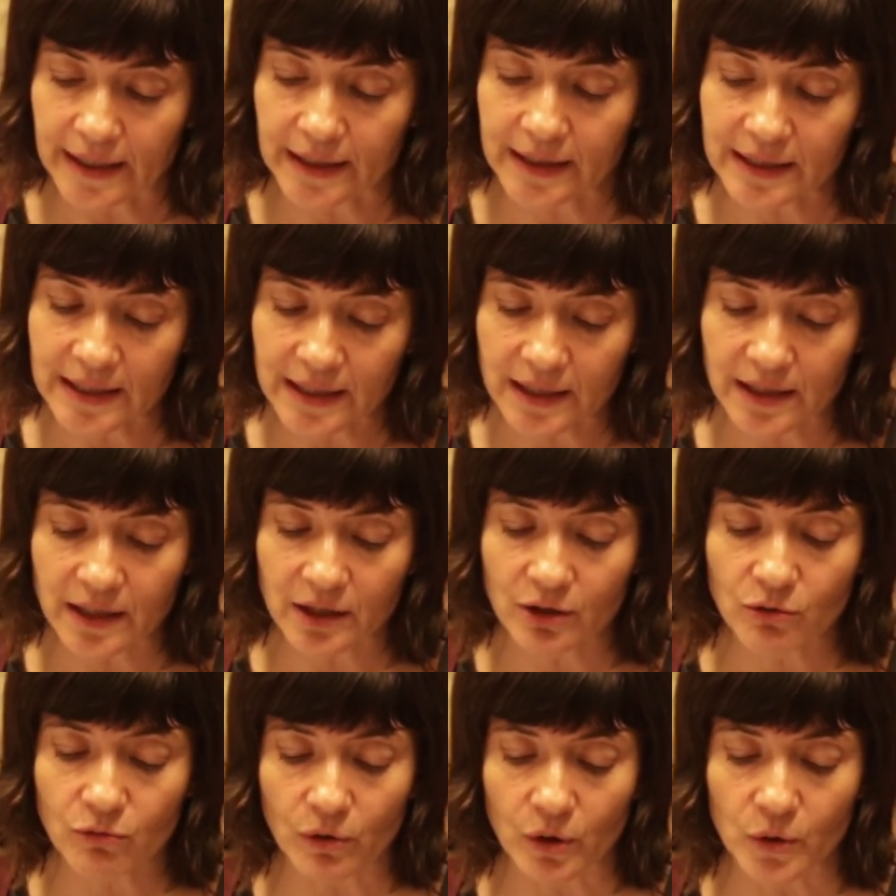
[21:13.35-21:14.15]

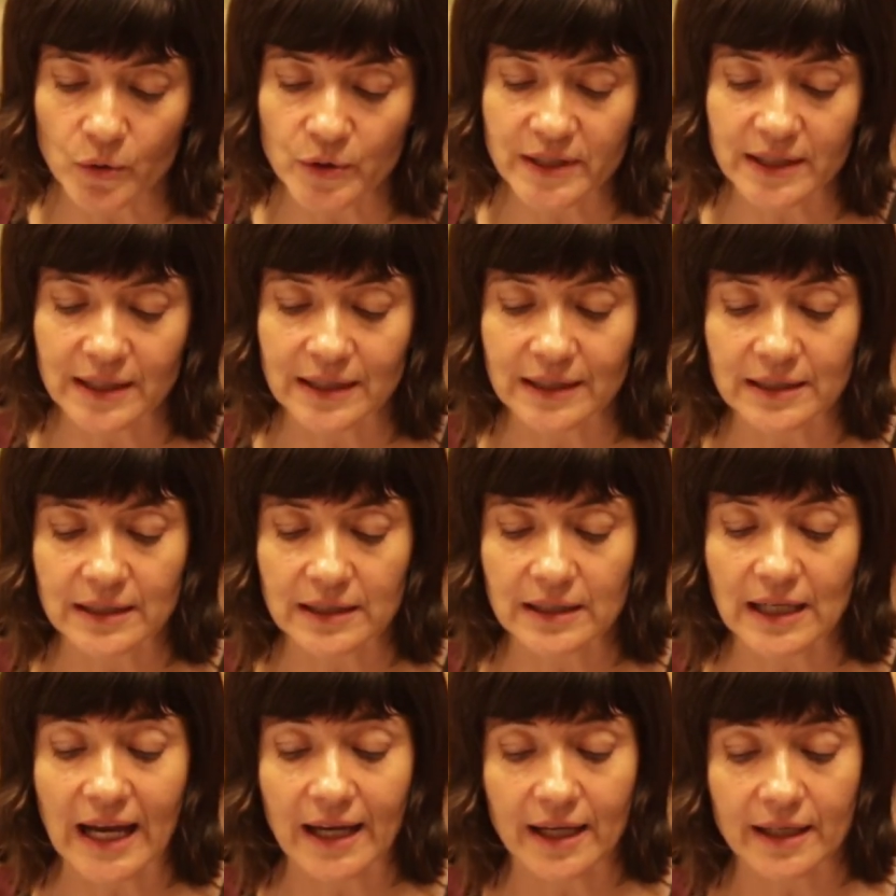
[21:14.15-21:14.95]
thinking grows in
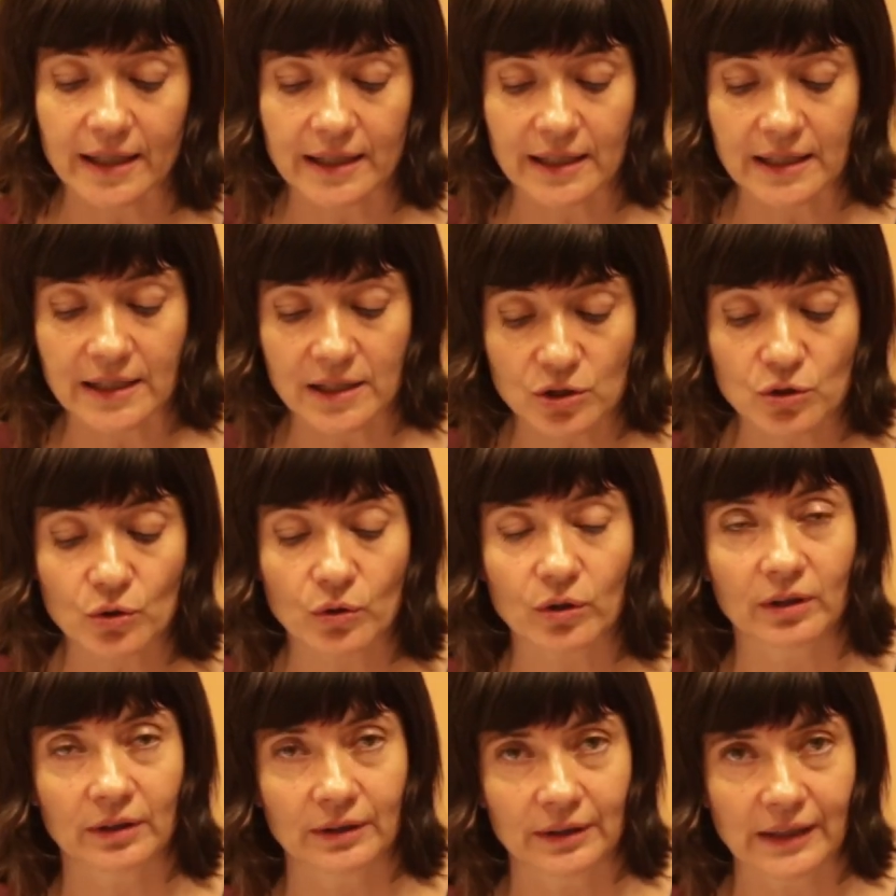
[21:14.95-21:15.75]

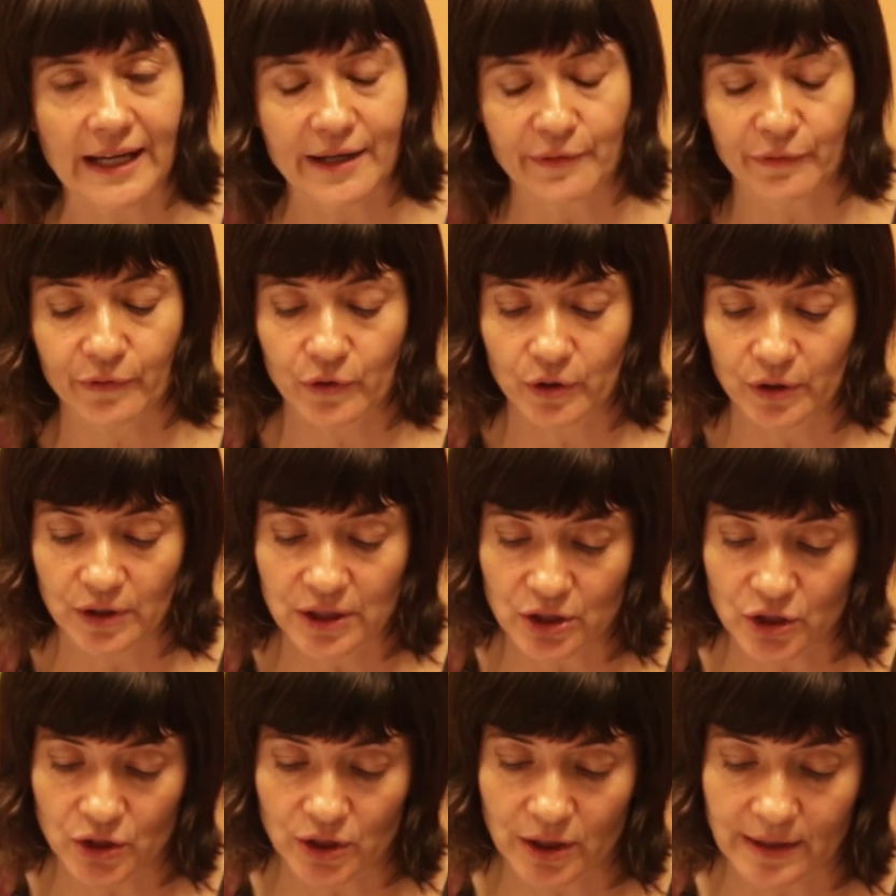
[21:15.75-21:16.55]
certain life
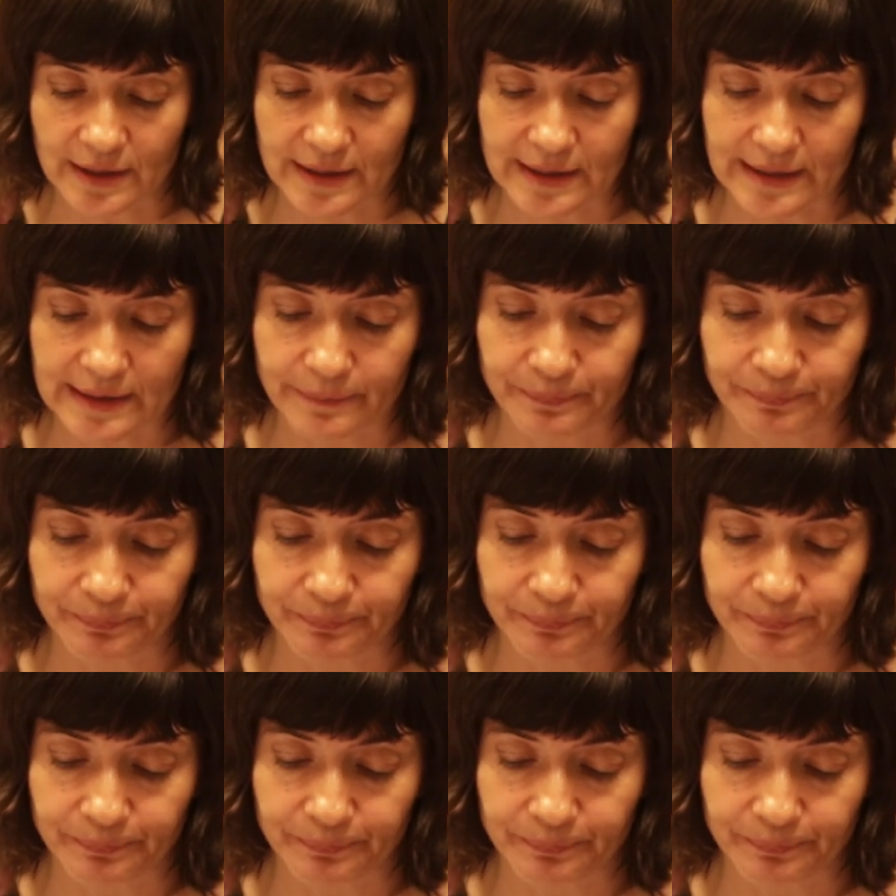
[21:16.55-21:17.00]
conditions.